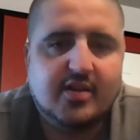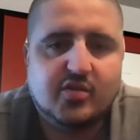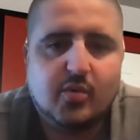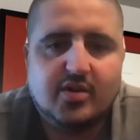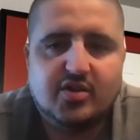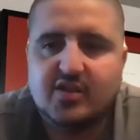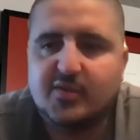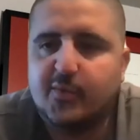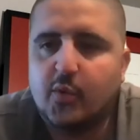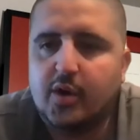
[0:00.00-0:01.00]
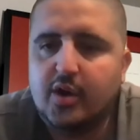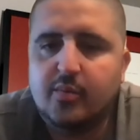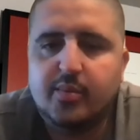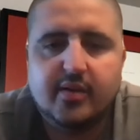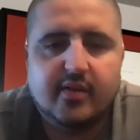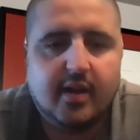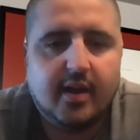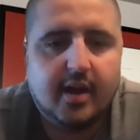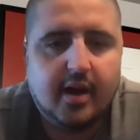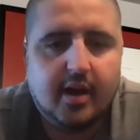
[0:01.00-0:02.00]
has questions for you, but
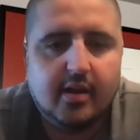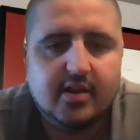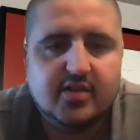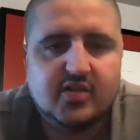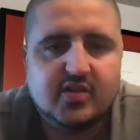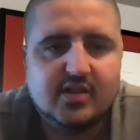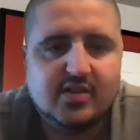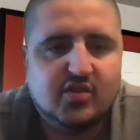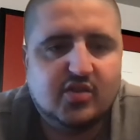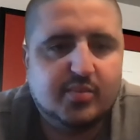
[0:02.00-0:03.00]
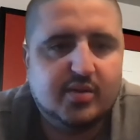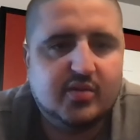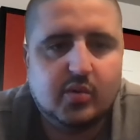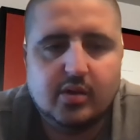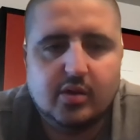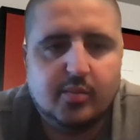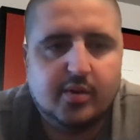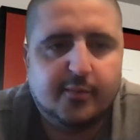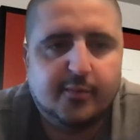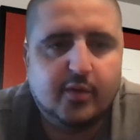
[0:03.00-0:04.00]
let's jump into a little bit
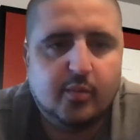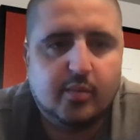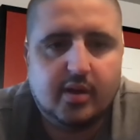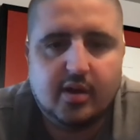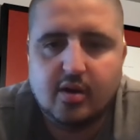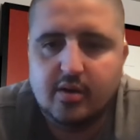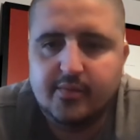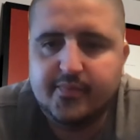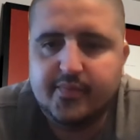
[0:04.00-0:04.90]
of film here.